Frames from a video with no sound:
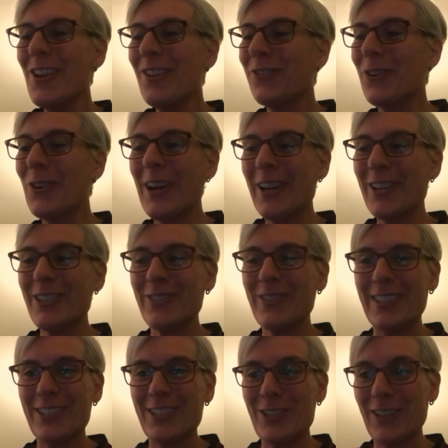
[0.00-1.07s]
400
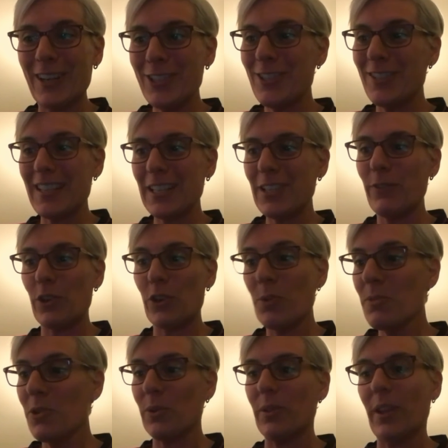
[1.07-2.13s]
registrations, that's
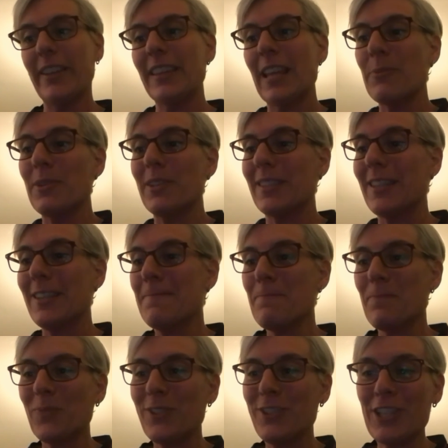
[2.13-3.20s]
phenomenal. Like that was,
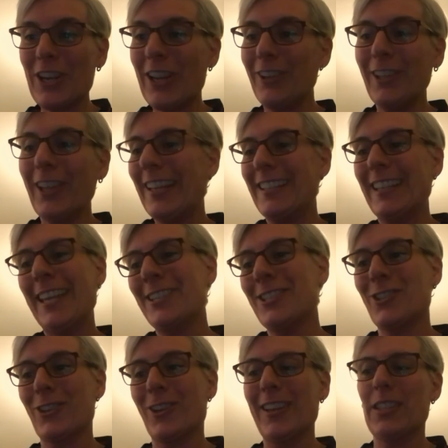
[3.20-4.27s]
like Lakes
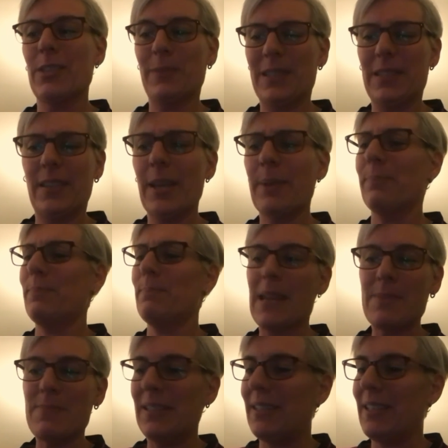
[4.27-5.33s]
Giants was,
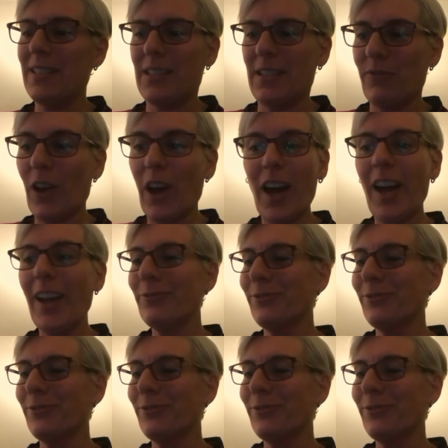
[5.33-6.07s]
maybe 65.